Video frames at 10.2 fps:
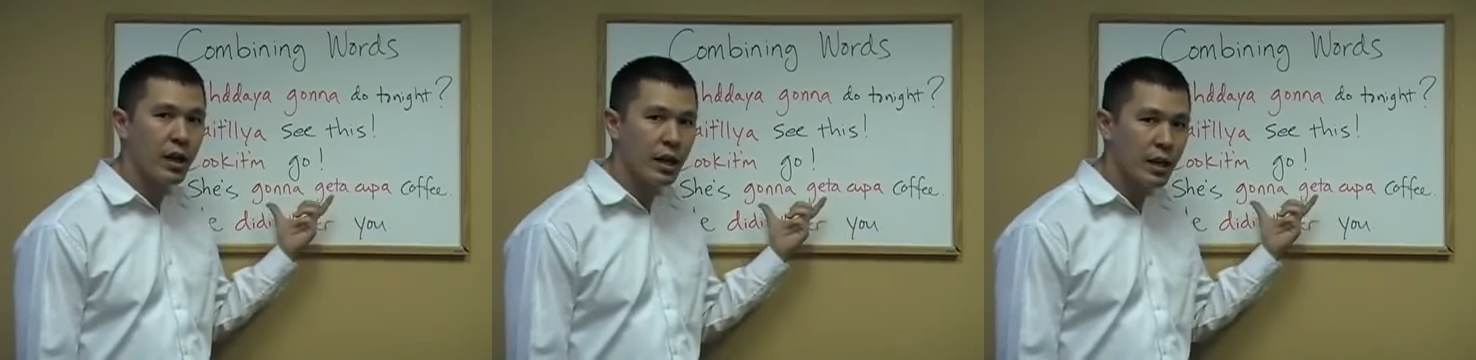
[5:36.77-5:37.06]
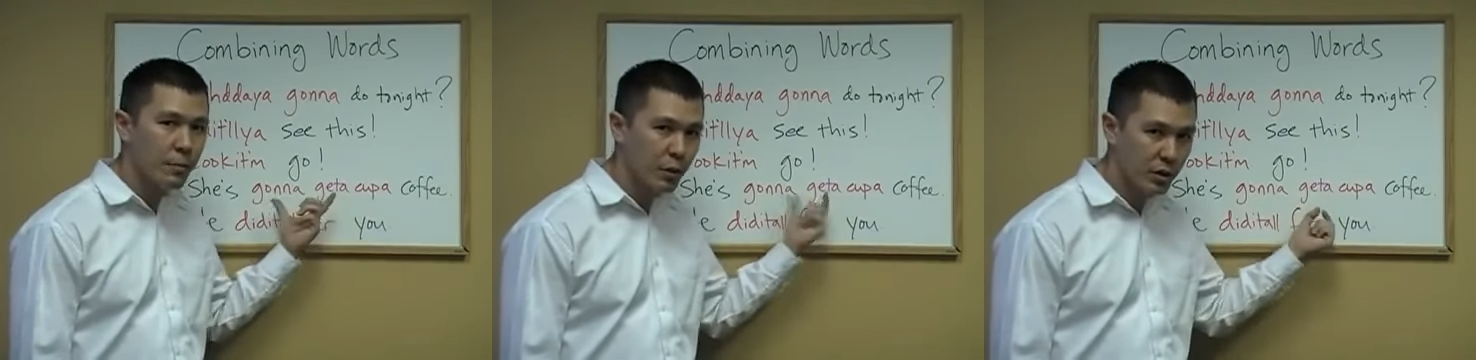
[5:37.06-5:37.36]
And
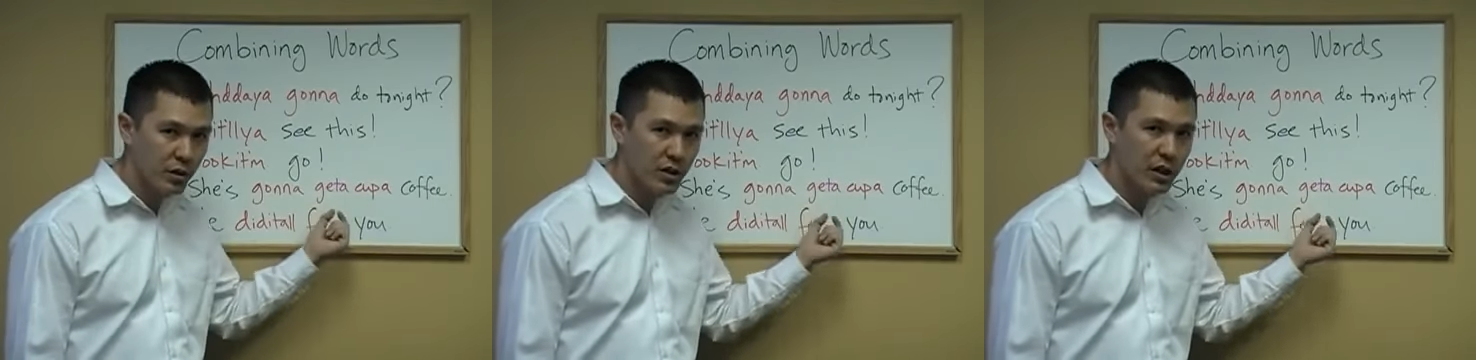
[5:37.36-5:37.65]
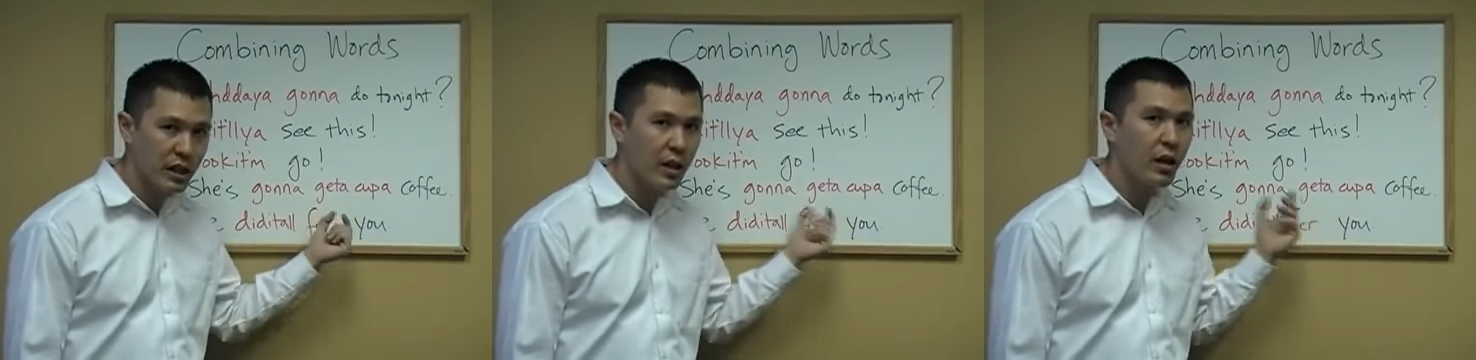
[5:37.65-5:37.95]
then put those
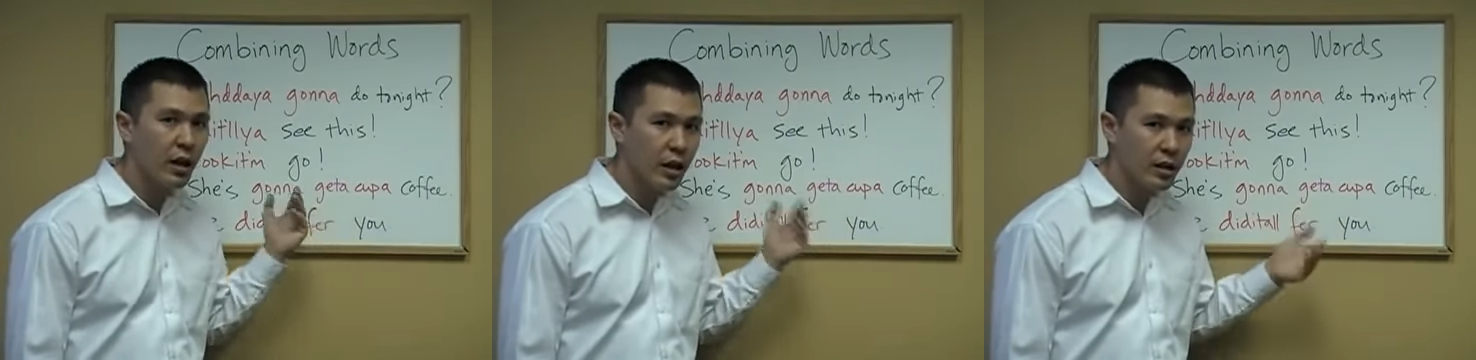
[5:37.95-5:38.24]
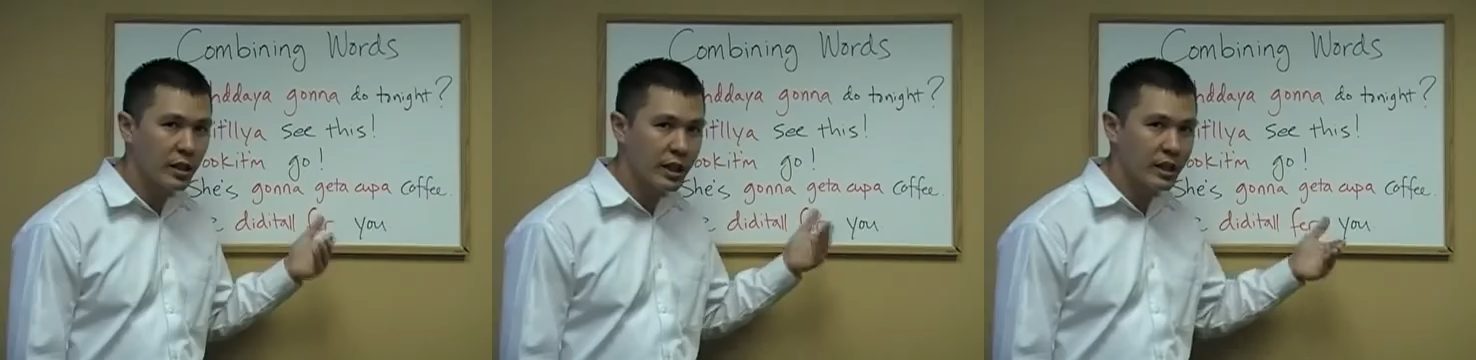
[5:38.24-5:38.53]
together.
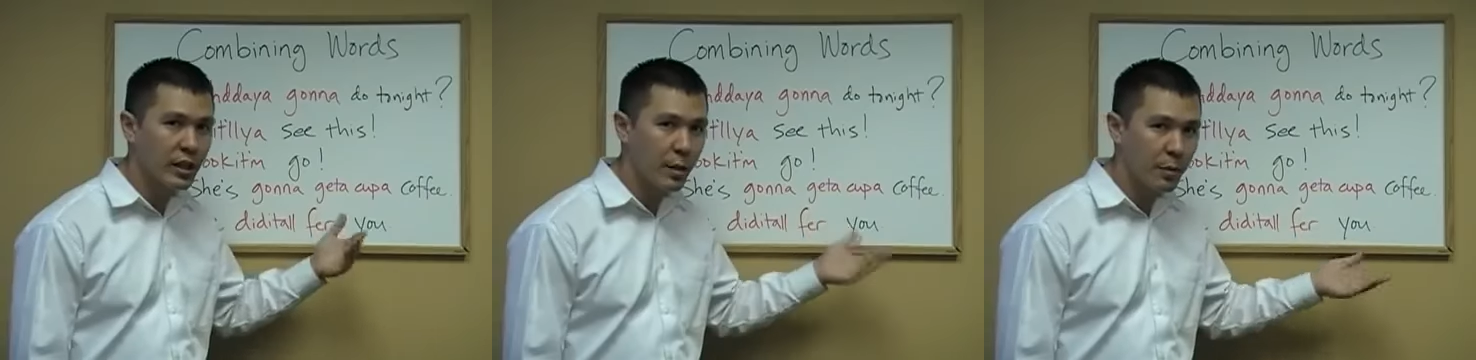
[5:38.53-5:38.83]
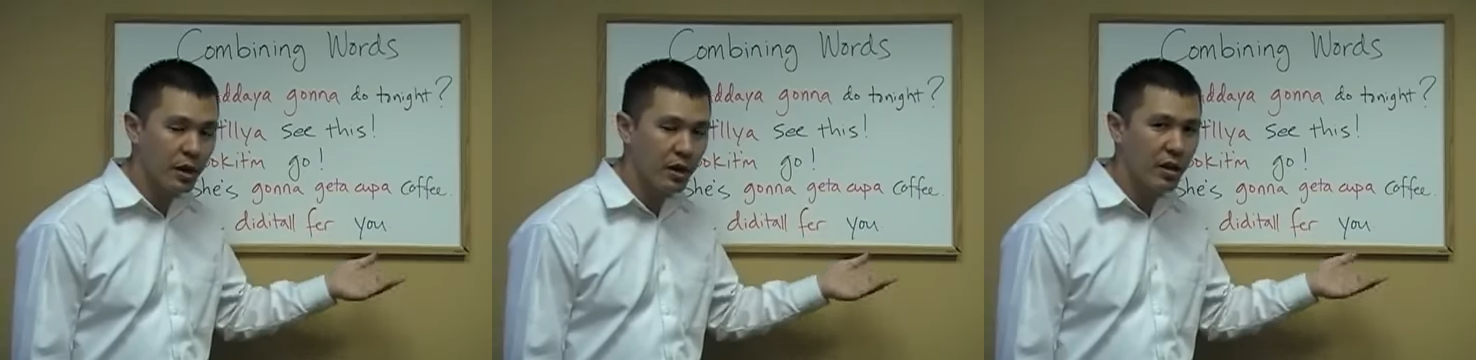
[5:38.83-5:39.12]
Gonna get a
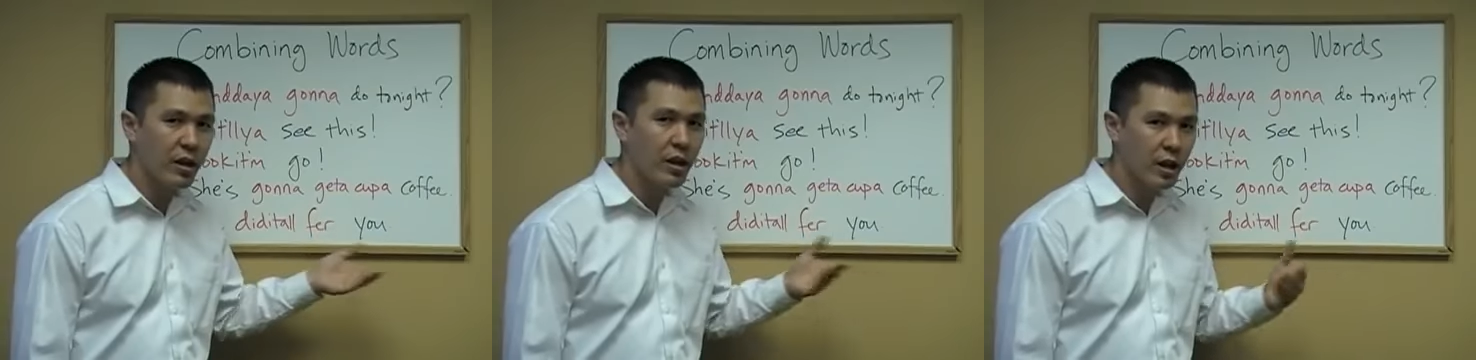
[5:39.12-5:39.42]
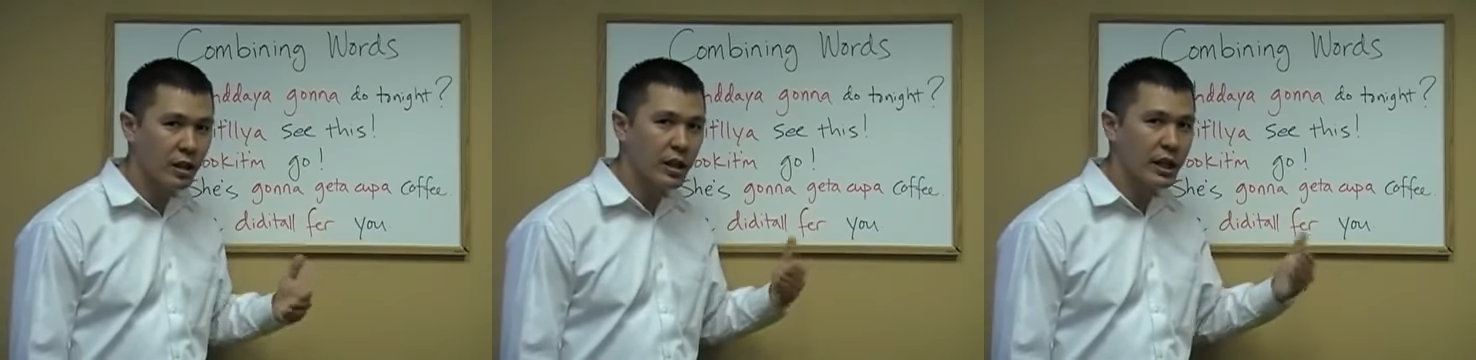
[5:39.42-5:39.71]
cuppa.
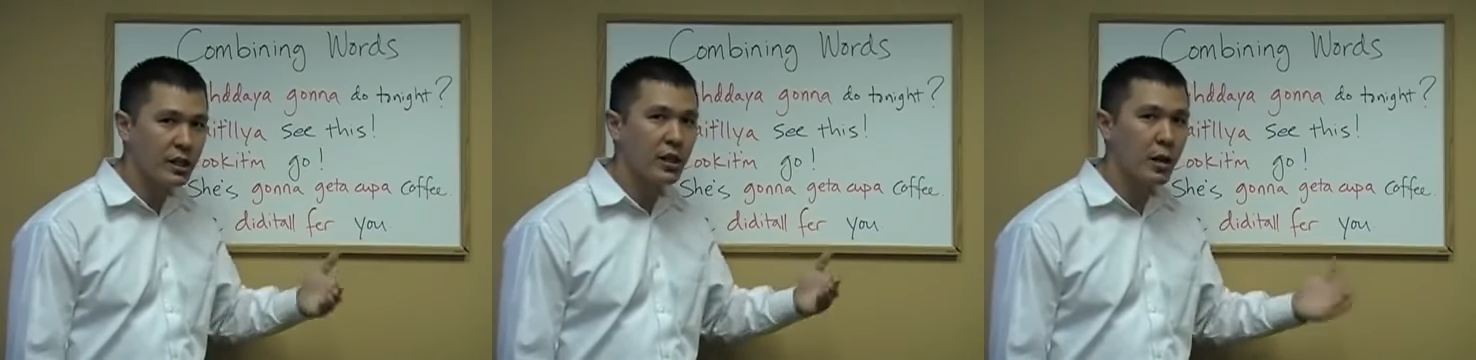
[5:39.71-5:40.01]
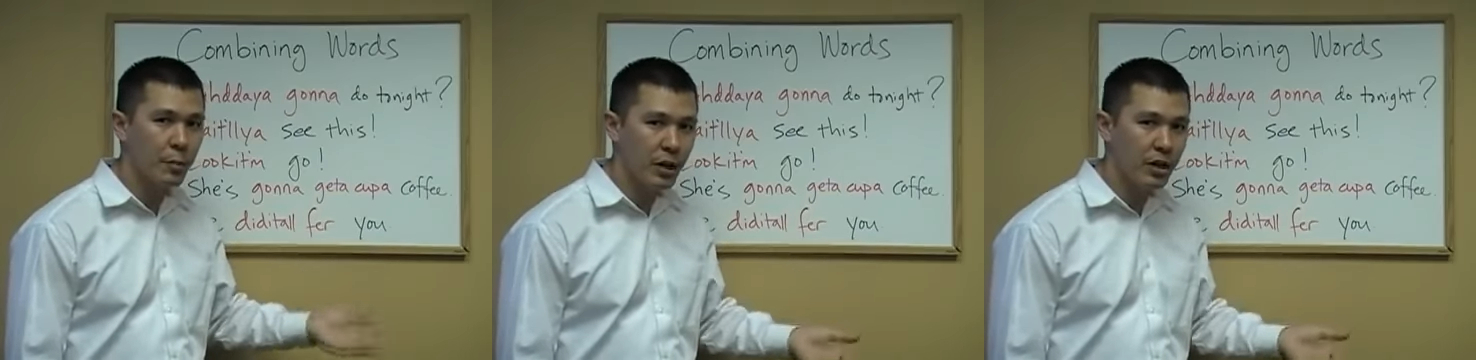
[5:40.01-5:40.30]
Gonna get a
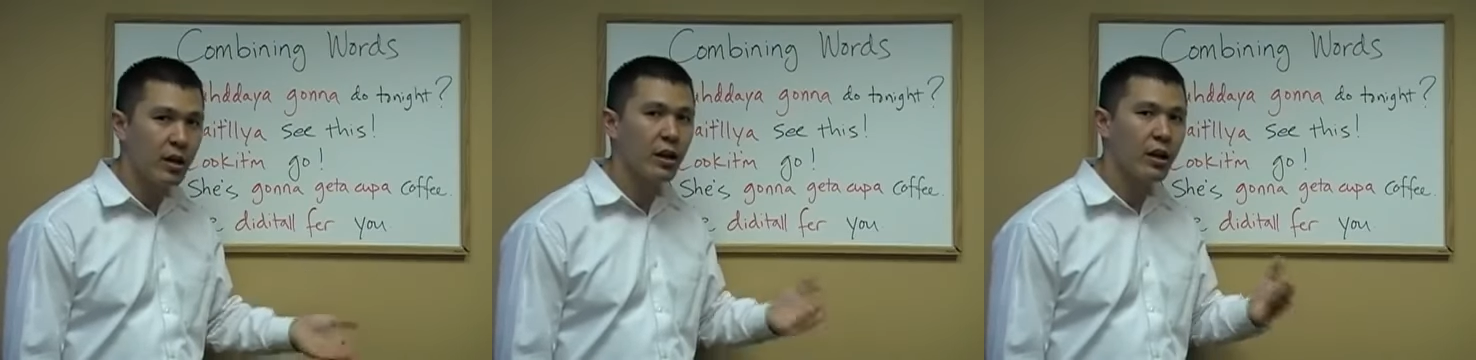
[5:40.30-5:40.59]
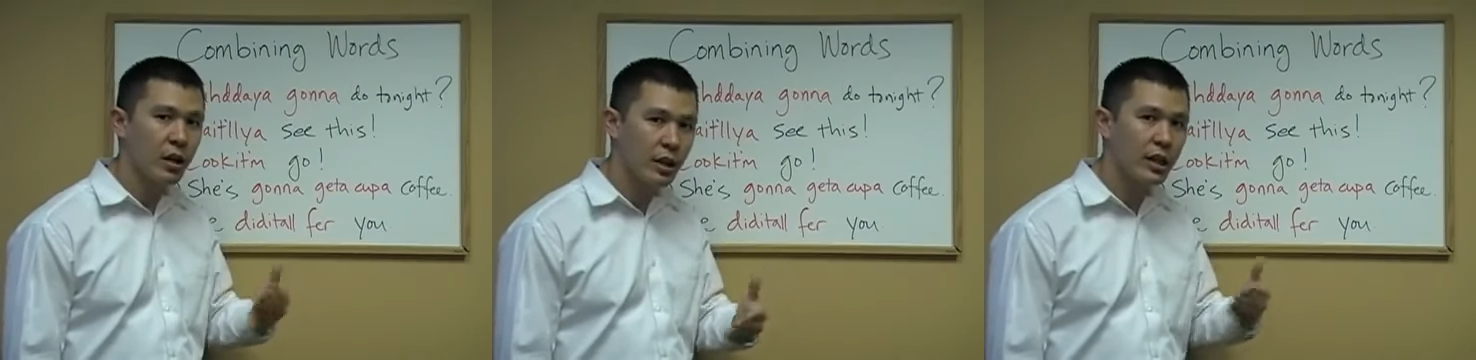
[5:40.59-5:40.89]
cuppa.
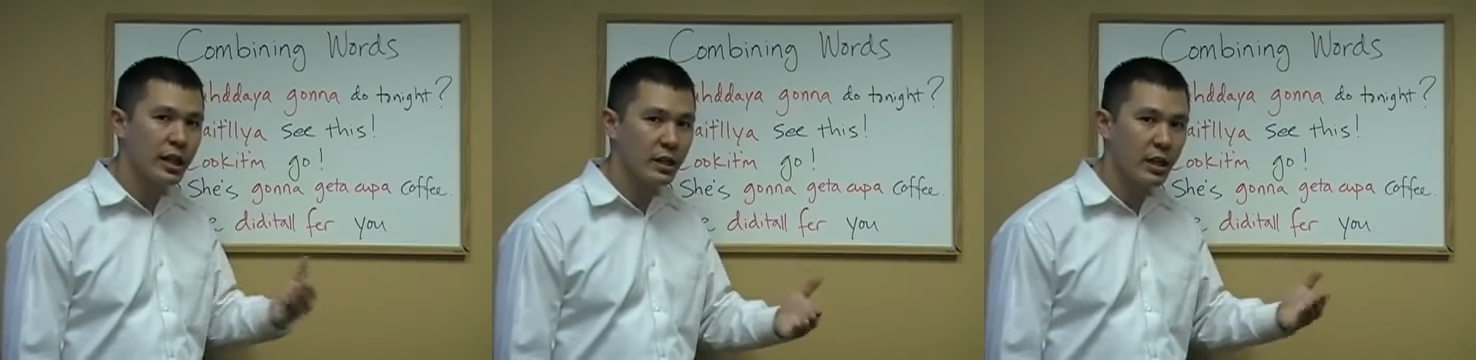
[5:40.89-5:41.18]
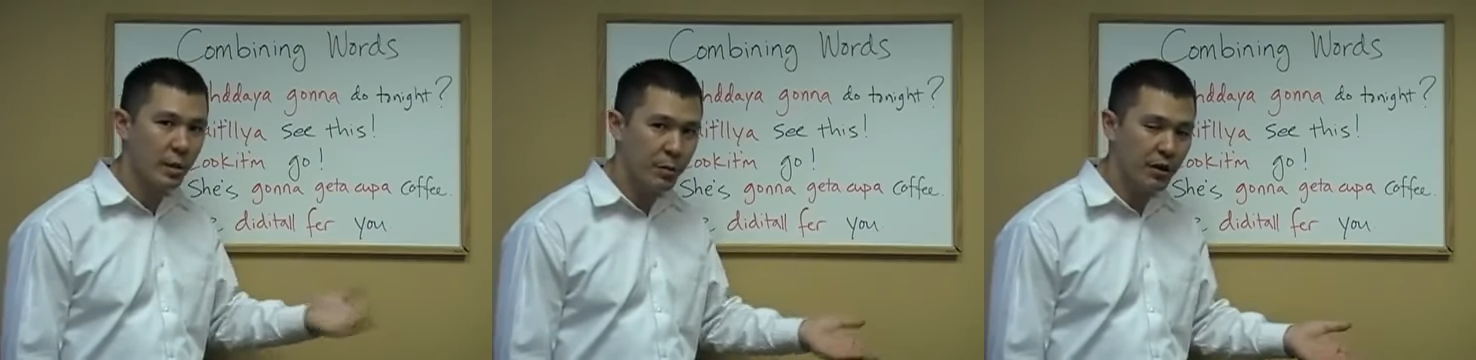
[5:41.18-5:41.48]
Gonna get a
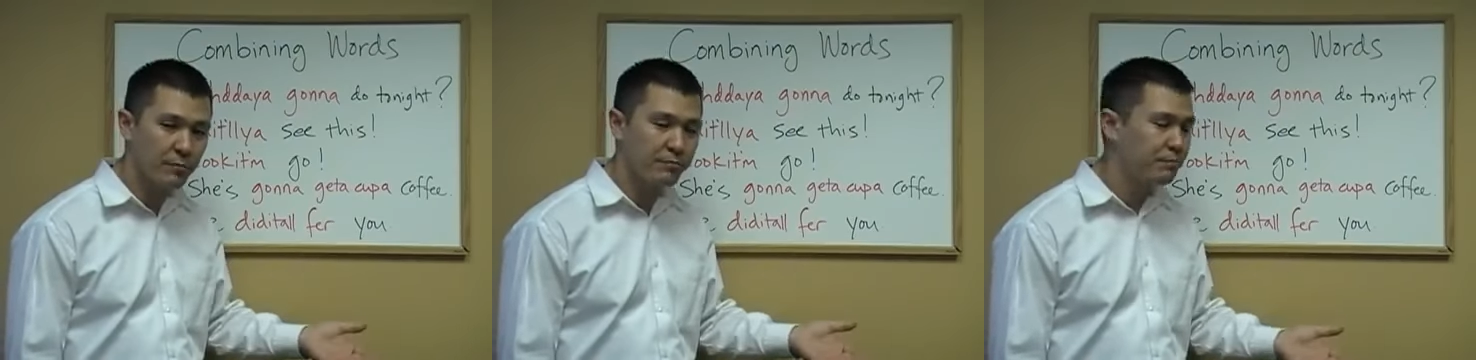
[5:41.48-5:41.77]
cuppa.